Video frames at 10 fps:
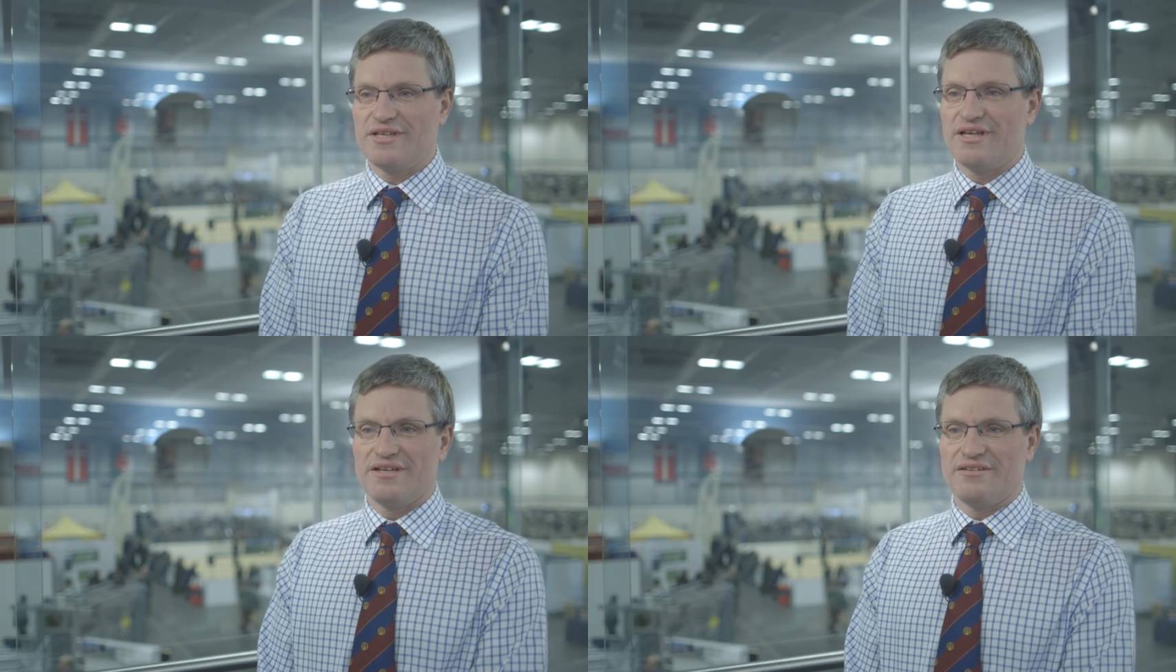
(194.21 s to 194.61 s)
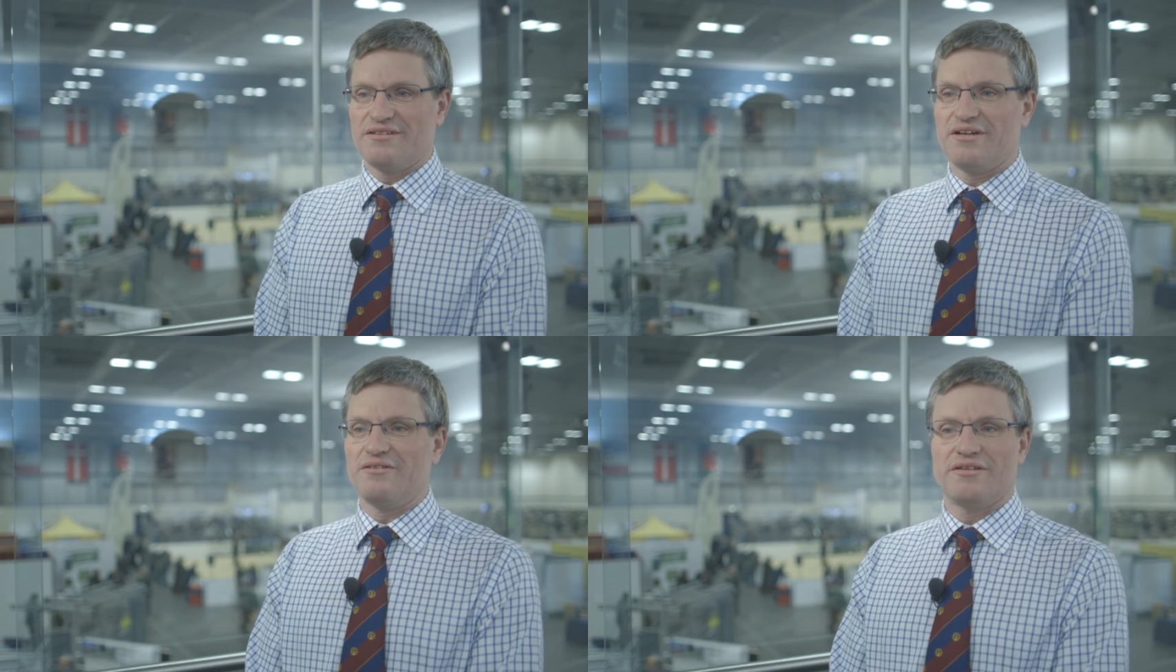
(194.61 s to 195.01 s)

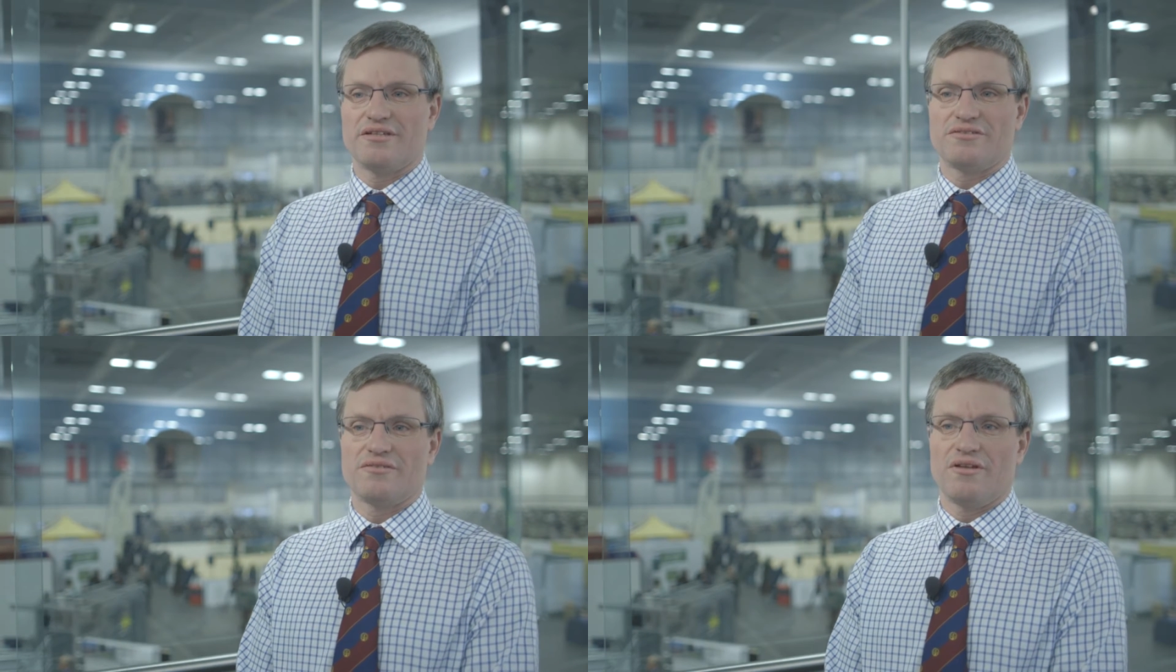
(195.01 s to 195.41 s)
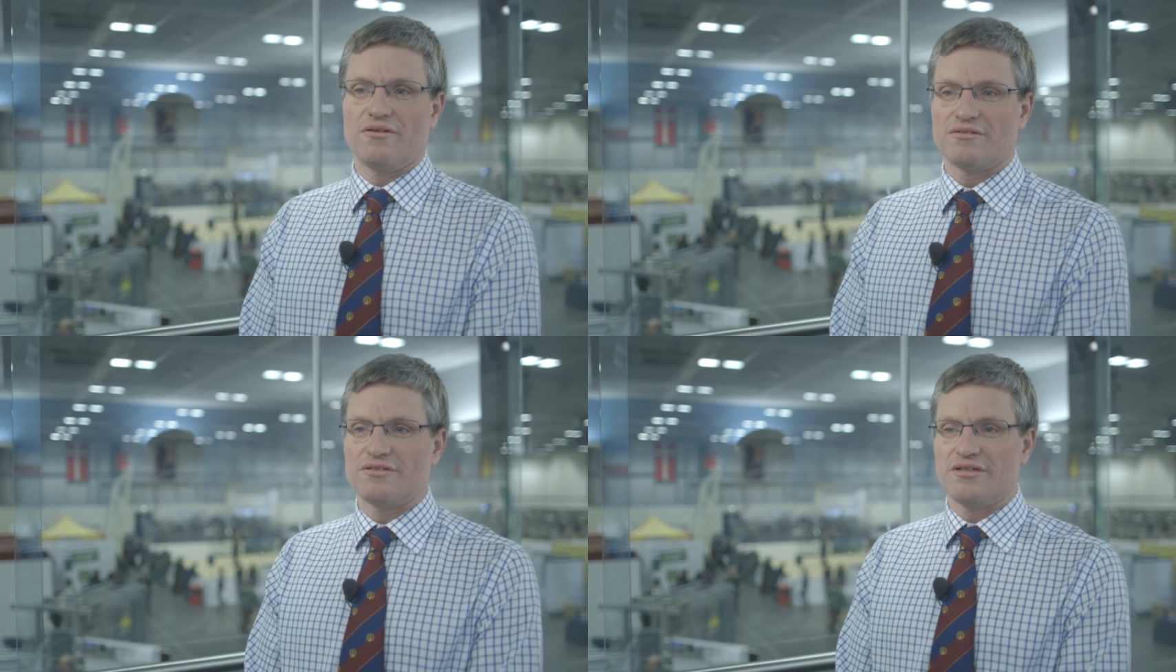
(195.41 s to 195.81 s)
they're in things for the
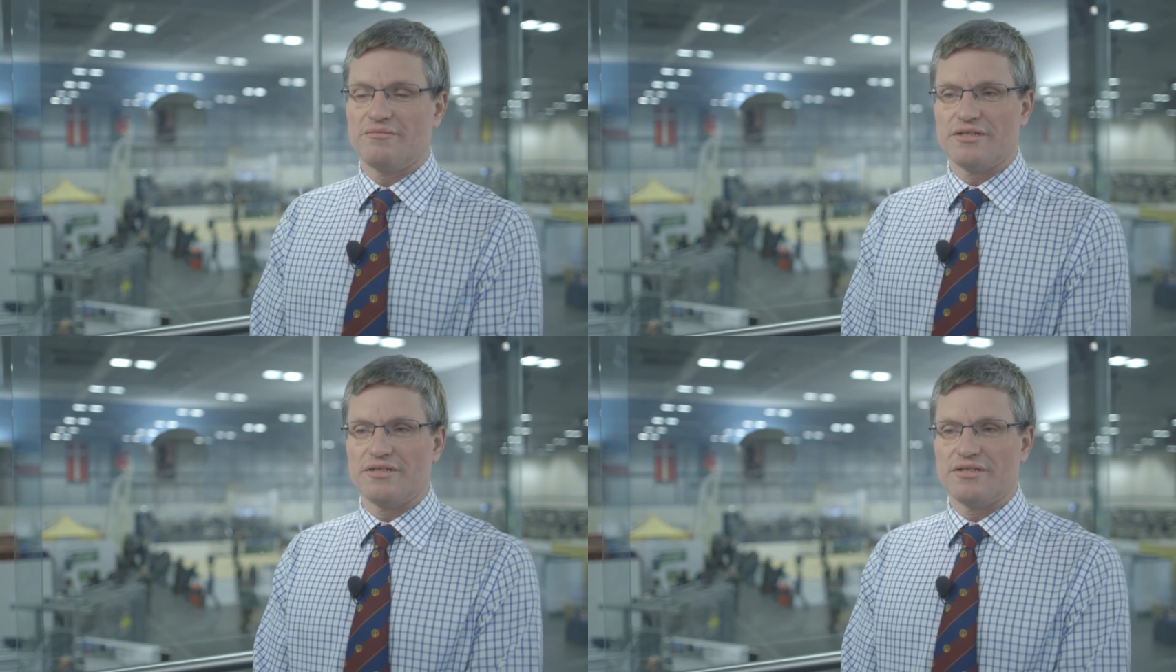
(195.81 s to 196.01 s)
long term.